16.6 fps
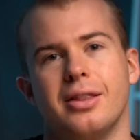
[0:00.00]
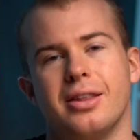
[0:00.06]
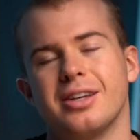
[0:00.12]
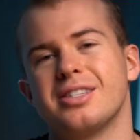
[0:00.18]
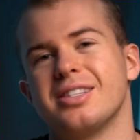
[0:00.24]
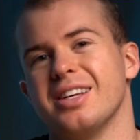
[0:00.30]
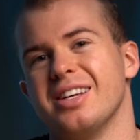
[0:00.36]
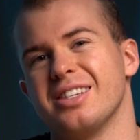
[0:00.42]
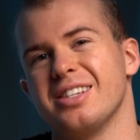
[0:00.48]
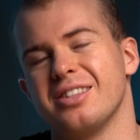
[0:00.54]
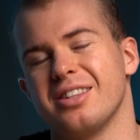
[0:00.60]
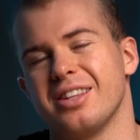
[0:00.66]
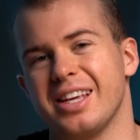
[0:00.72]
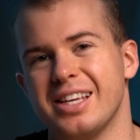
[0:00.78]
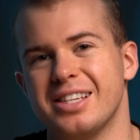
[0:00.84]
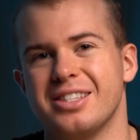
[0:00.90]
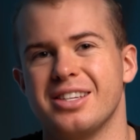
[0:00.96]
This isn't
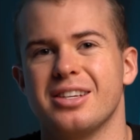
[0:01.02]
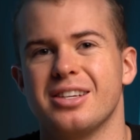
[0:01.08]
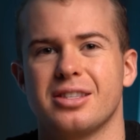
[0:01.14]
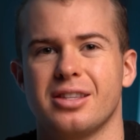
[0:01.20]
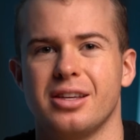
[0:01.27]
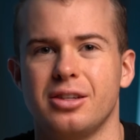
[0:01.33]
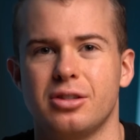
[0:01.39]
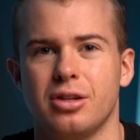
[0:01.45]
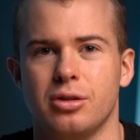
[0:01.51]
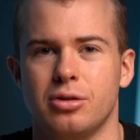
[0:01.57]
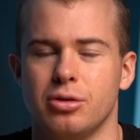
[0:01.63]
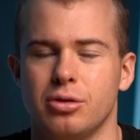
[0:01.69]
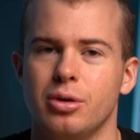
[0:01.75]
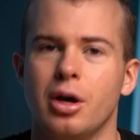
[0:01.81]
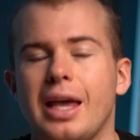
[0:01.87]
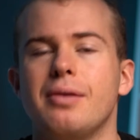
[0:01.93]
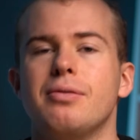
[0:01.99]
the easiest thing to
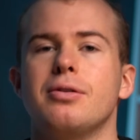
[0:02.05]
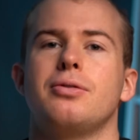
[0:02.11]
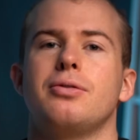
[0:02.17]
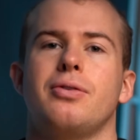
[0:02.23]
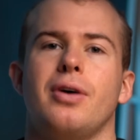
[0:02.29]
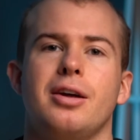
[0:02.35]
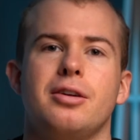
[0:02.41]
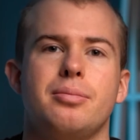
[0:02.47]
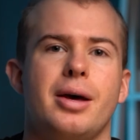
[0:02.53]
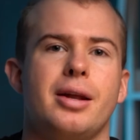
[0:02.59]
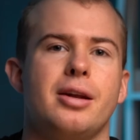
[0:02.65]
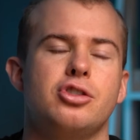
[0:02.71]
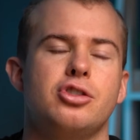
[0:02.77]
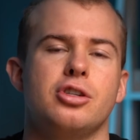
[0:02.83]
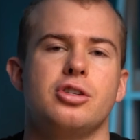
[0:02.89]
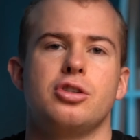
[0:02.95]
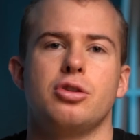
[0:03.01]
do. Even fund
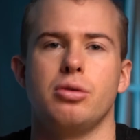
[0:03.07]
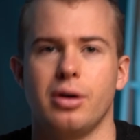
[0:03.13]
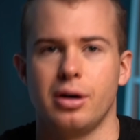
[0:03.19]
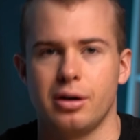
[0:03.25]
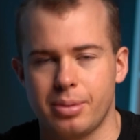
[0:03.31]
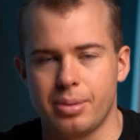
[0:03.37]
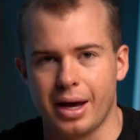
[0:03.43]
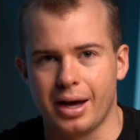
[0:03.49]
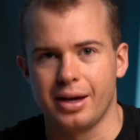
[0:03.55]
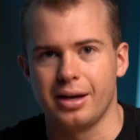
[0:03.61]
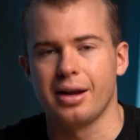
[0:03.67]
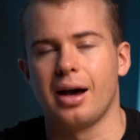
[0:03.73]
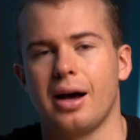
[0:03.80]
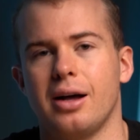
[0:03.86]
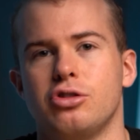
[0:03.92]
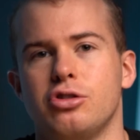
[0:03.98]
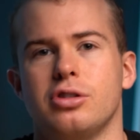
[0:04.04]
managers who are paid
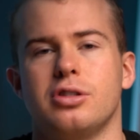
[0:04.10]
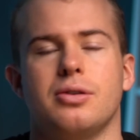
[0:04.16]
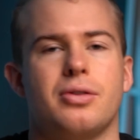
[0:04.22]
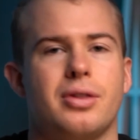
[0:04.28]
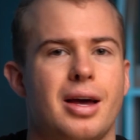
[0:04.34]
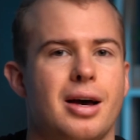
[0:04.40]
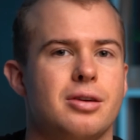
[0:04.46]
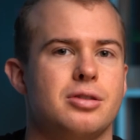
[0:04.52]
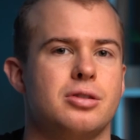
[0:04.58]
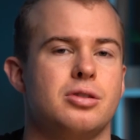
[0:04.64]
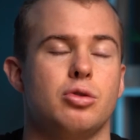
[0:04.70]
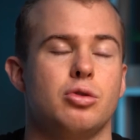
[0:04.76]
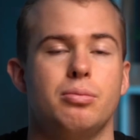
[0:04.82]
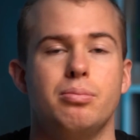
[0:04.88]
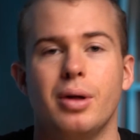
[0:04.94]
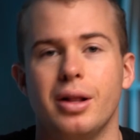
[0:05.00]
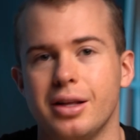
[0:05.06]
hundreds of thousands
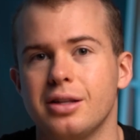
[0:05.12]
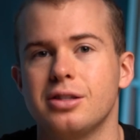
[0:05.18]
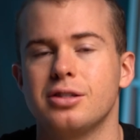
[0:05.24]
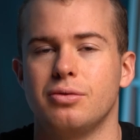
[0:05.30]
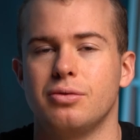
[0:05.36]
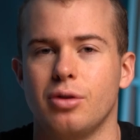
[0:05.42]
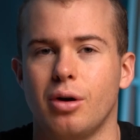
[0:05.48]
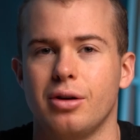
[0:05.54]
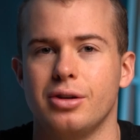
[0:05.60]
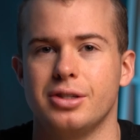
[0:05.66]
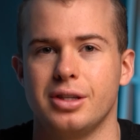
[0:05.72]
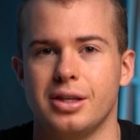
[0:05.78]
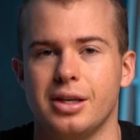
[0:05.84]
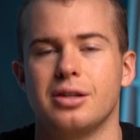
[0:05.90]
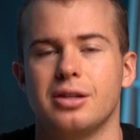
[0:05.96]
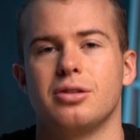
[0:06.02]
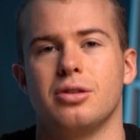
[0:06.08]
or millions of dollars a
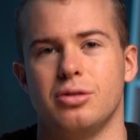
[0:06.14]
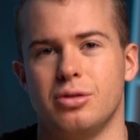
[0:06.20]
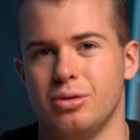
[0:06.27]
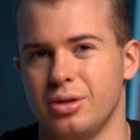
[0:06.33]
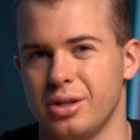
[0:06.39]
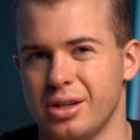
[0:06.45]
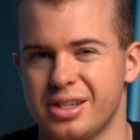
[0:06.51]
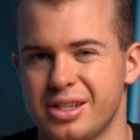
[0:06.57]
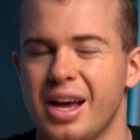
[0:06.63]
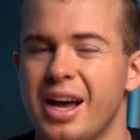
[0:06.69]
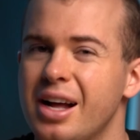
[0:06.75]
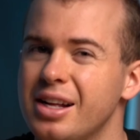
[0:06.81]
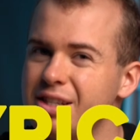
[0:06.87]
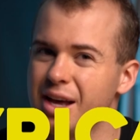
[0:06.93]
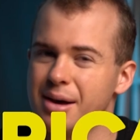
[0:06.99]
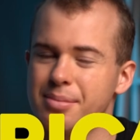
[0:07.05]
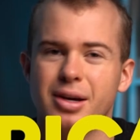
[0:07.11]
year to do this
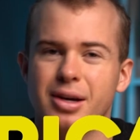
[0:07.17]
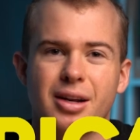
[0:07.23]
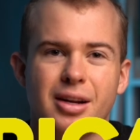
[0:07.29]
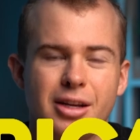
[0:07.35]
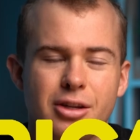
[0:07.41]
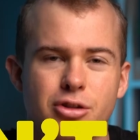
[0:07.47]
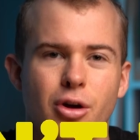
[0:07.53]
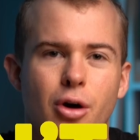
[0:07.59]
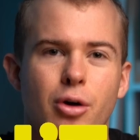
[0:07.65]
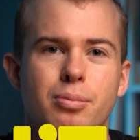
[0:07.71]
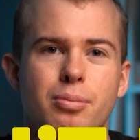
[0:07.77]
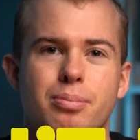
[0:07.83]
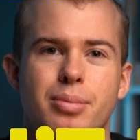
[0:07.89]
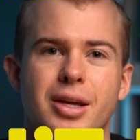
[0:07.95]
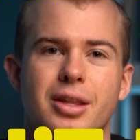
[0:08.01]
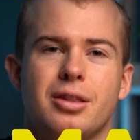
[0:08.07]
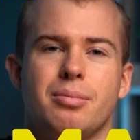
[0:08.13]
typically don't
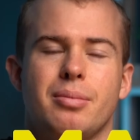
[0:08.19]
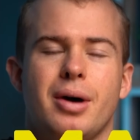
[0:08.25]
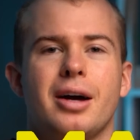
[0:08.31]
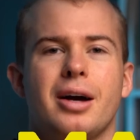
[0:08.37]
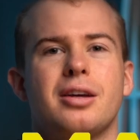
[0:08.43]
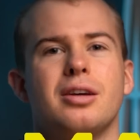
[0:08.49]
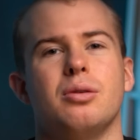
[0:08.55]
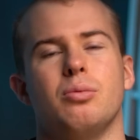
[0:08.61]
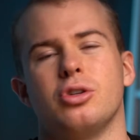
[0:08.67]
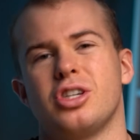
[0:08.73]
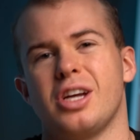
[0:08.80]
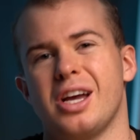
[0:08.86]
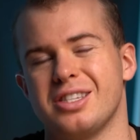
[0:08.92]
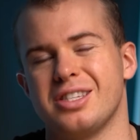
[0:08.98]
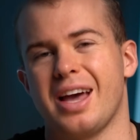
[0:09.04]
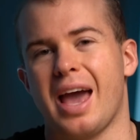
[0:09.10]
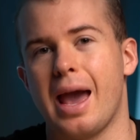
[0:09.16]
beat the market, which
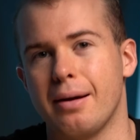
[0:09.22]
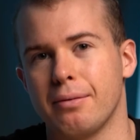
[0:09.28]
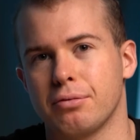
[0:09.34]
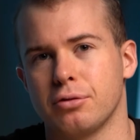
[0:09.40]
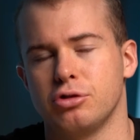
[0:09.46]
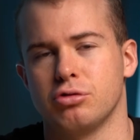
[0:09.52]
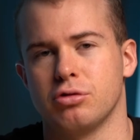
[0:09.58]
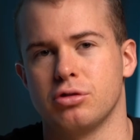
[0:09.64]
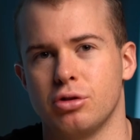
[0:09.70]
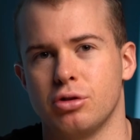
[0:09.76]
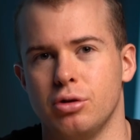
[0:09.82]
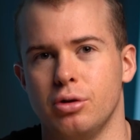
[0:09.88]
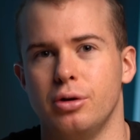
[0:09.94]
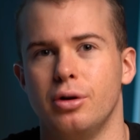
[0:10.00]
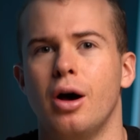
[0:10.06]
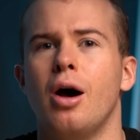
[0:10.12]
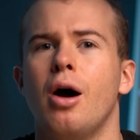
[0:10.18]
has an average
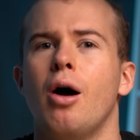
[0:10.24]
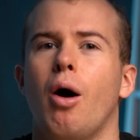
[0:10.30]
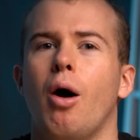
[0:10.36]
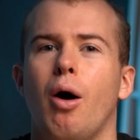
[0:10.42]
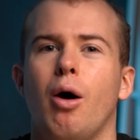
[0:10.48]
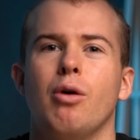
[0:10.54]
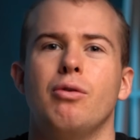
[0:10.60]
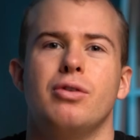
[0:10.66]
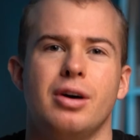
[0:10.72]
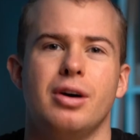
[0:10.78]
return of